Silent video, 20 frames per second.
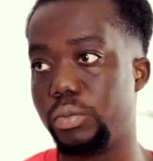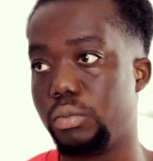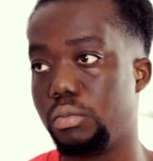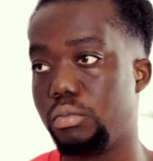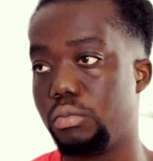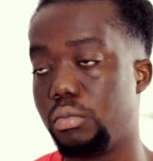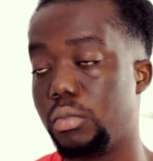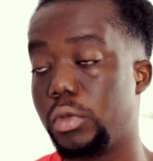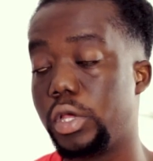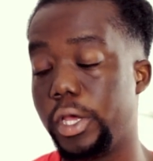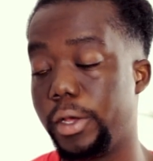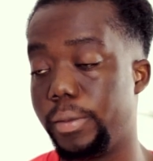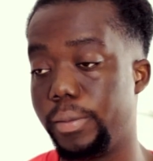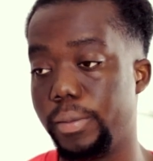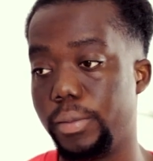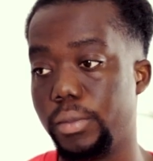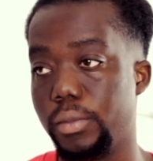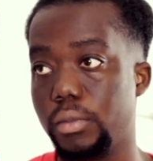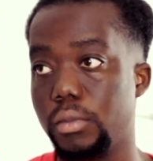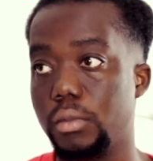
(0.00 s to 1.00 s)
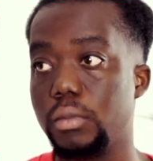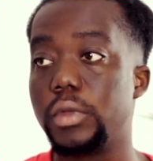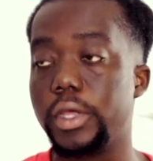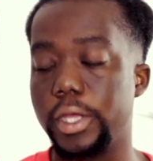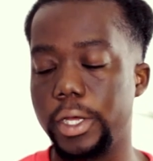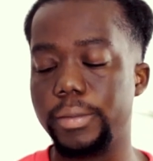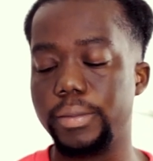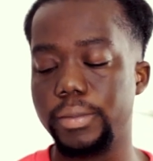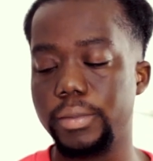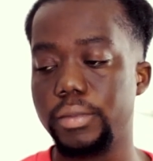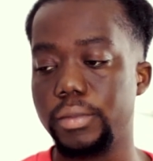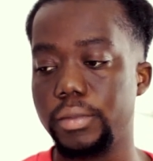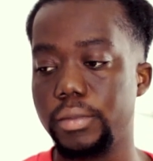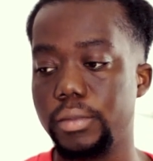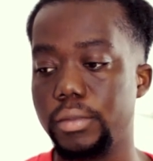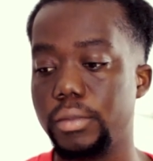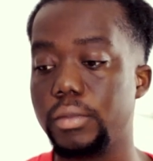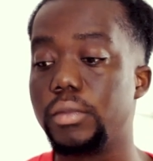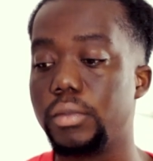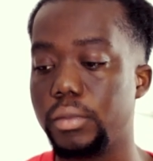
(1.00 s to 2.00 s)
Oh, I wish you very,
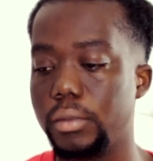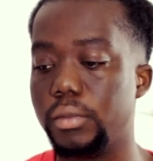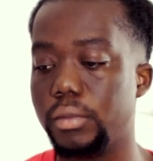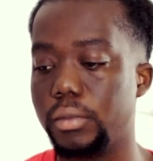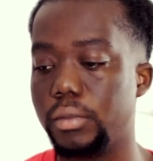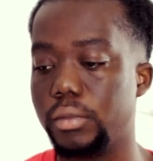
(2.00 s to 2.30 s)
very